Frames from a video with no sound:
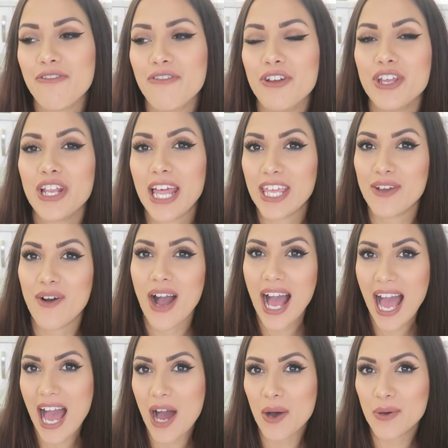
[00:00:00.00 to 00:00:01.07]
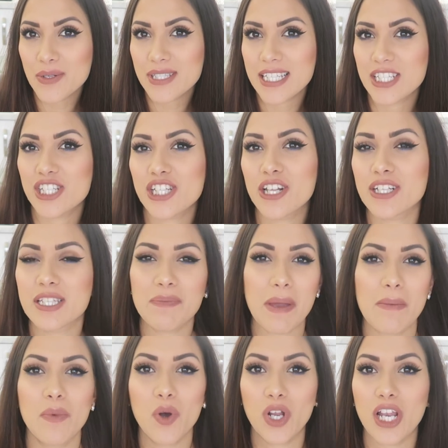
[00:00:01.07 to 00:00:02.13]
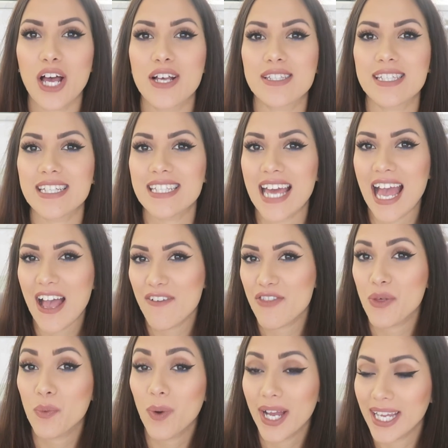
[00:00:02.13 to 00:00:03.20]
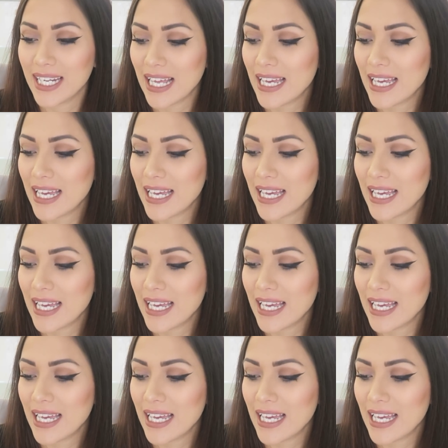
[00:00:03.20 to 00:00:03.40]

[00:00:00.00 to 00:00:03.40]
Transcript: for like your house, it just looks a bit more classy to have the white